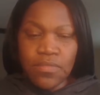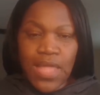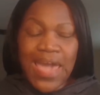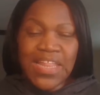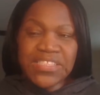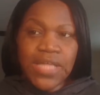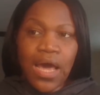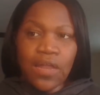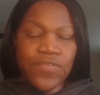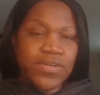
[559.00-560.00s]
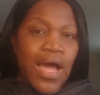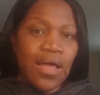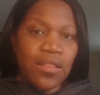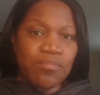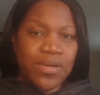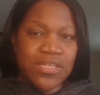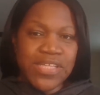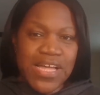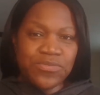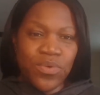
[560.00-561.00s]
And it's dollar for dollar because
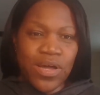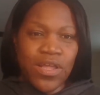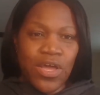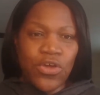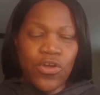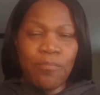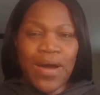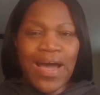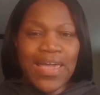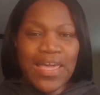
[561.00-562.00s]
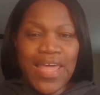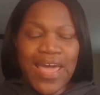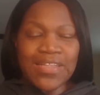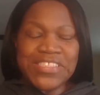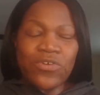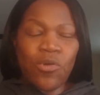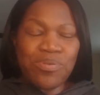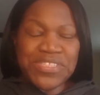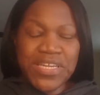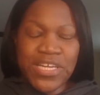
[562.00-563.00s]
guess what? You're buying it at
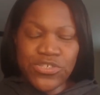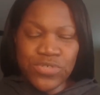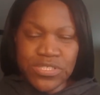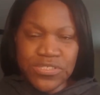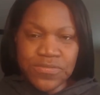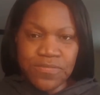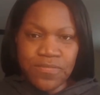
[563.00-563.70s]
0% interest.